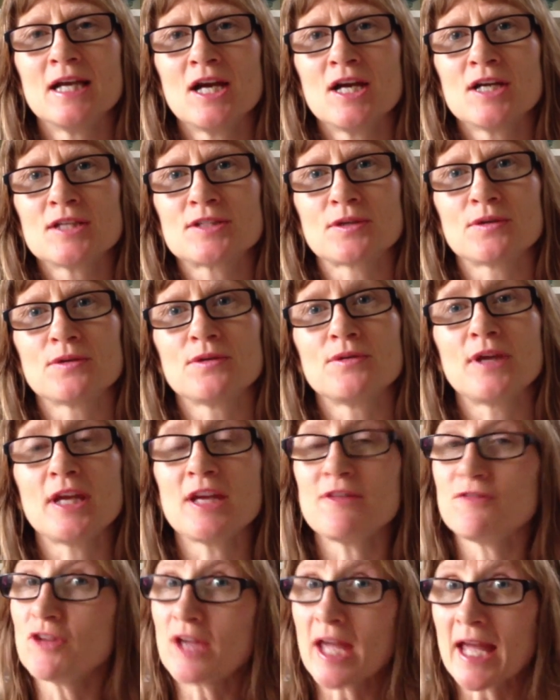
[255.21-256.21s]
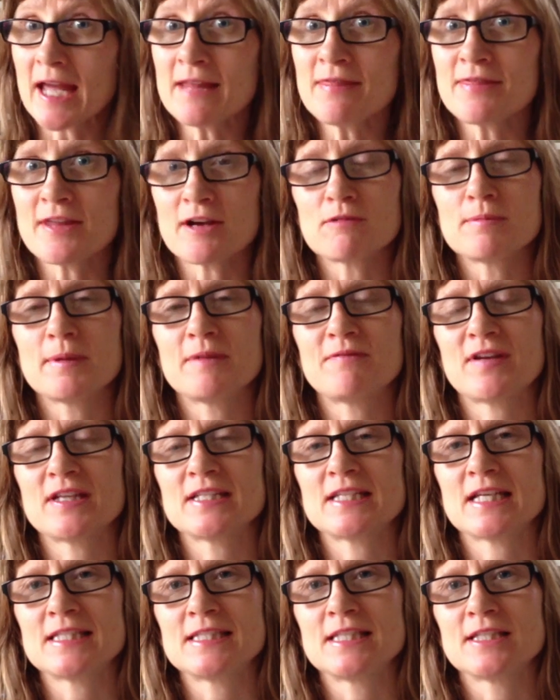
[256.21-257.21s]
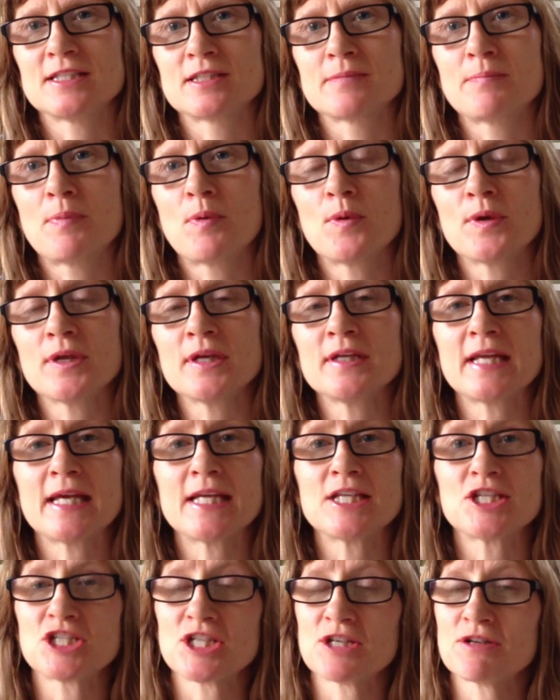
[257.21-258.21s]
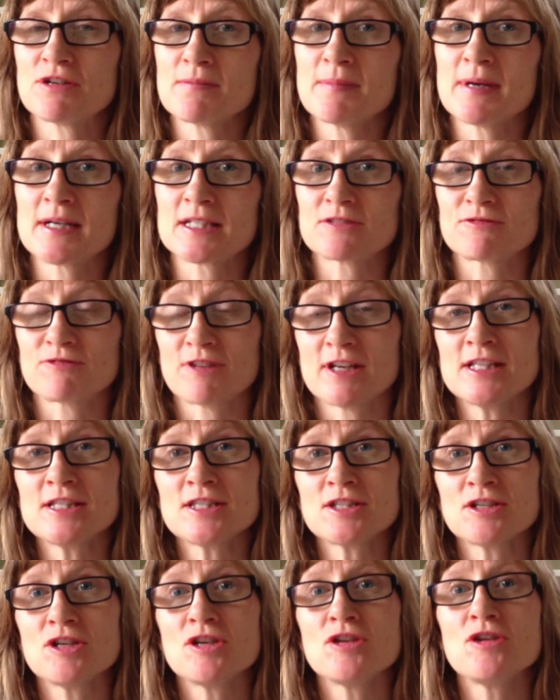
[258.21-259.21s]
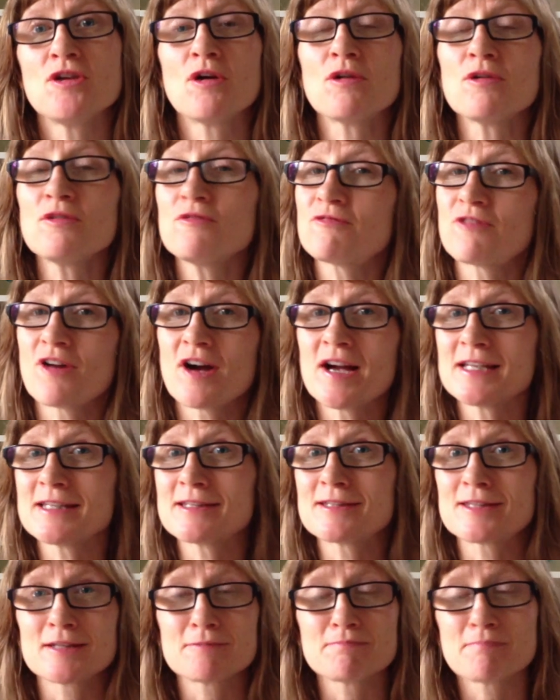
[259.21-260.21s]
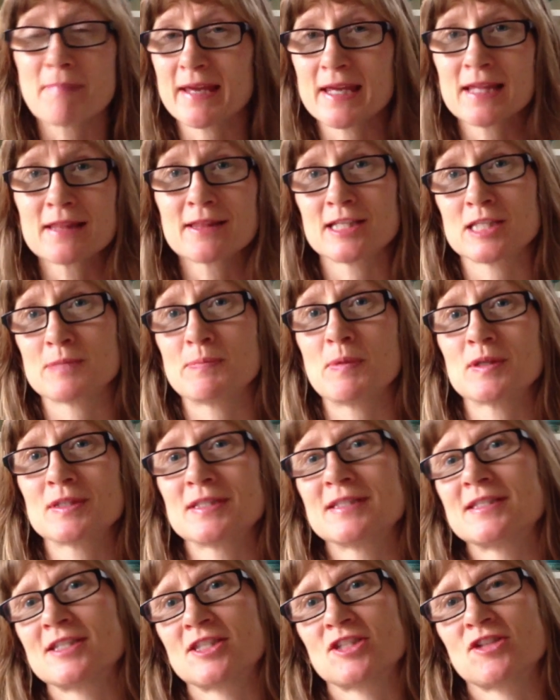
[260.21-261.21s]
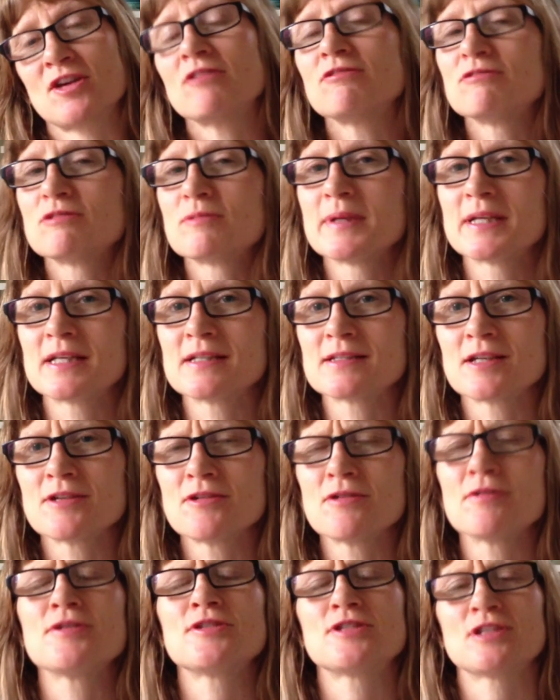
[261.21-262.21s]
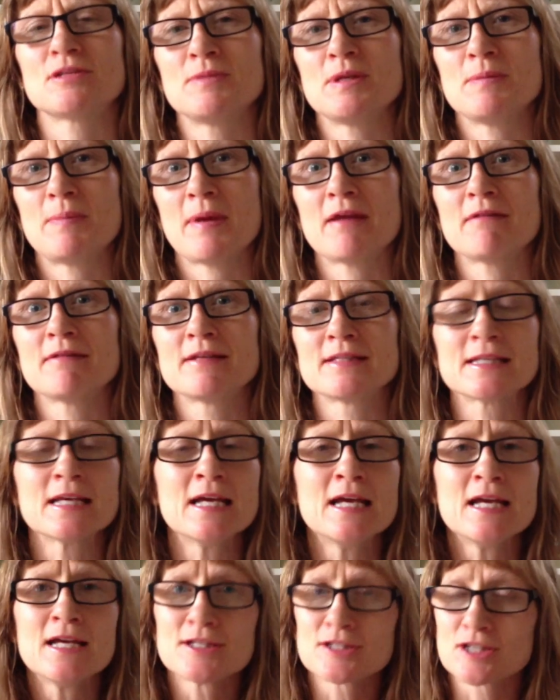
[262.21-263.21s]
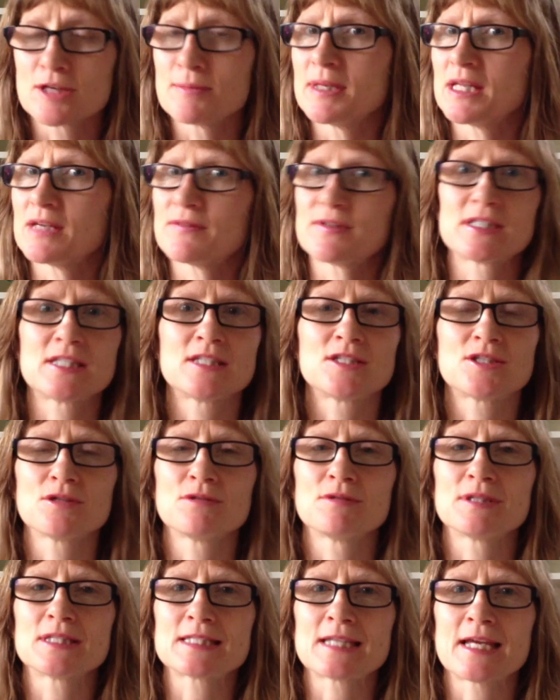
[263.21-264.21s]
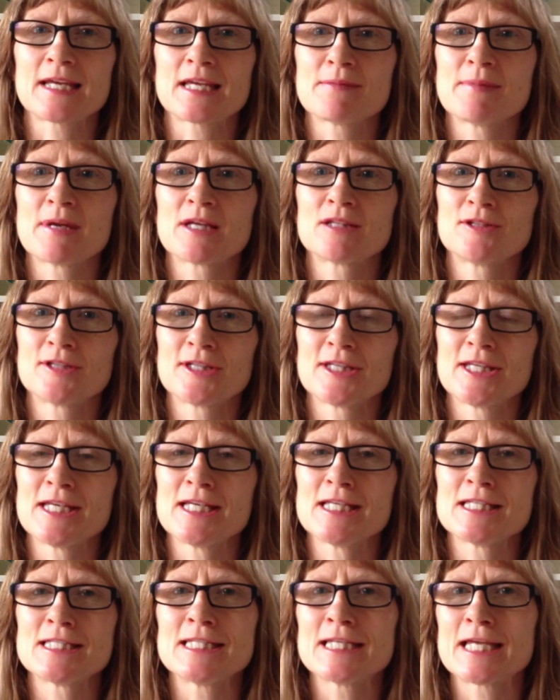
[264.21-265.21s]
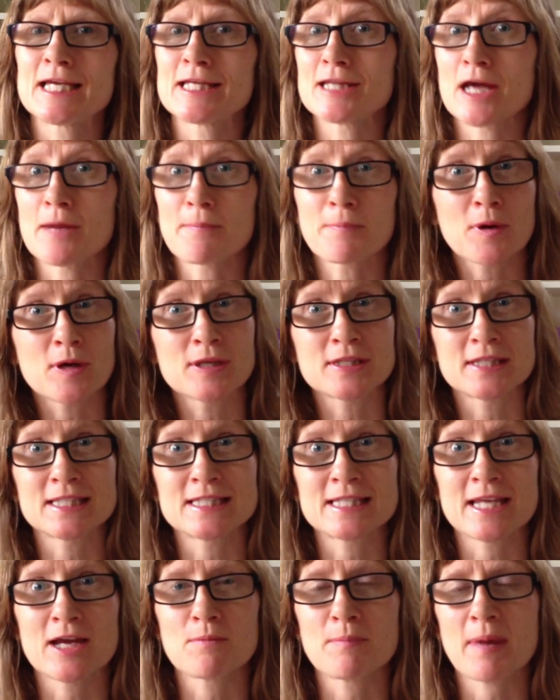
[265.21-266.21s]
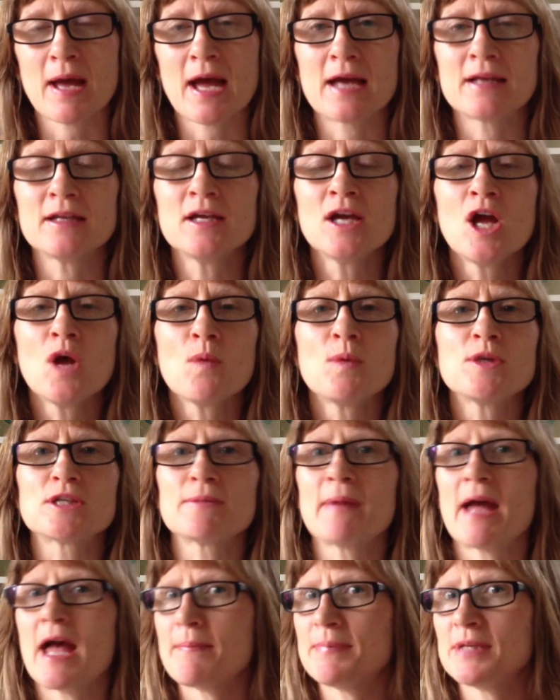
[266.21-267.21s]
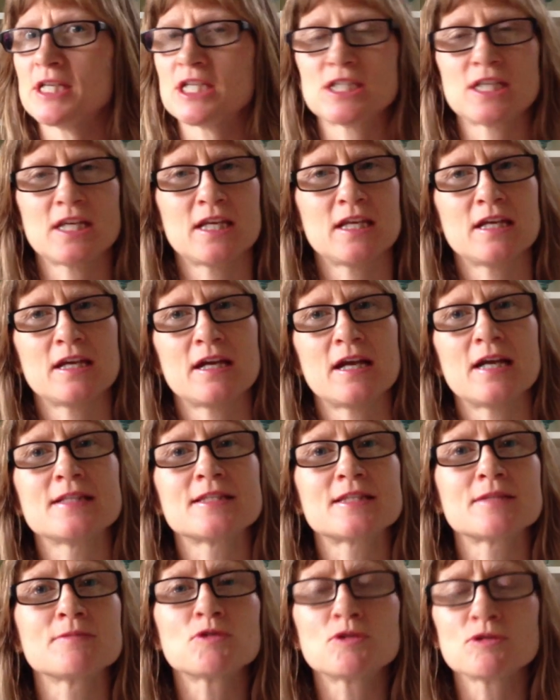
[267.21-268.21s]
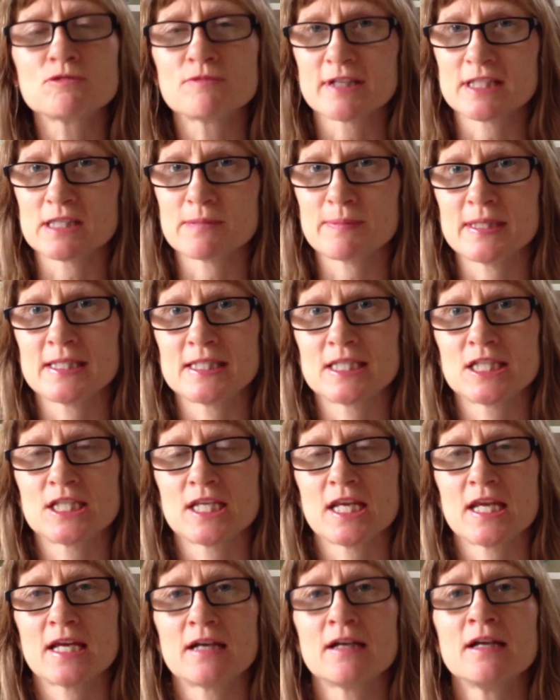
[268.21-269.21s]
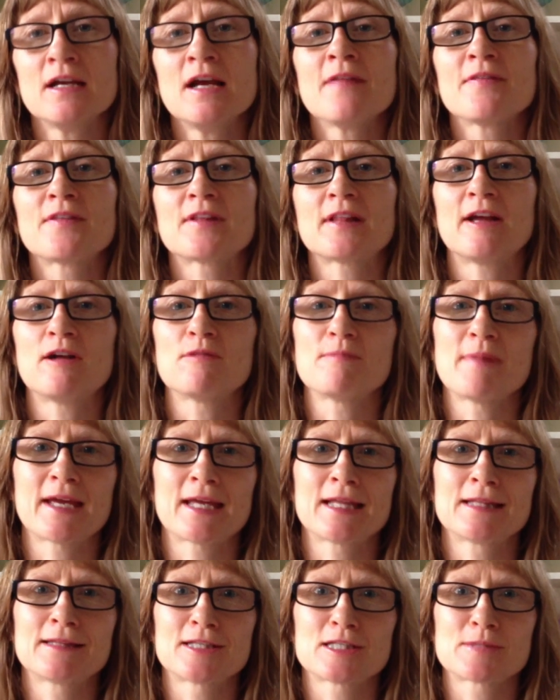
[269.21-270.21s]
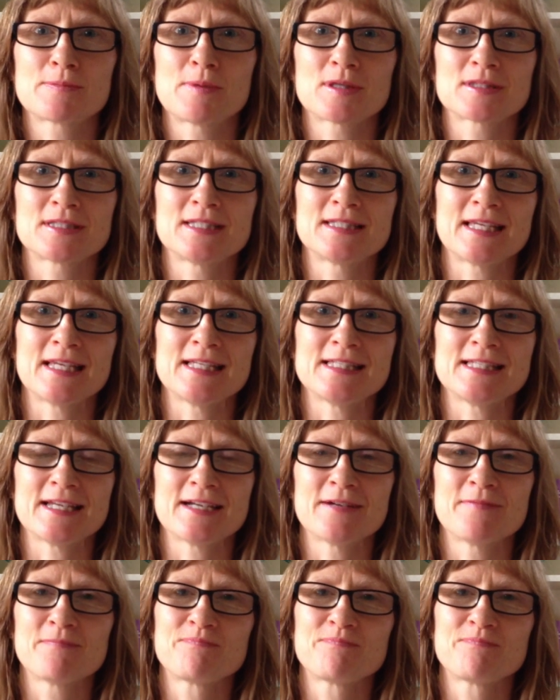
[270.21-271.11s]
So if you can, that would be fantastic to support it and share it amongst friends who you know find that making lunchboxes is a struggle, because I know so many parents, so many of us do. It's taken me a lot of years to get a process down pat, which I'm happy to share, and some good recipes to share that will help making lunchboxes easier.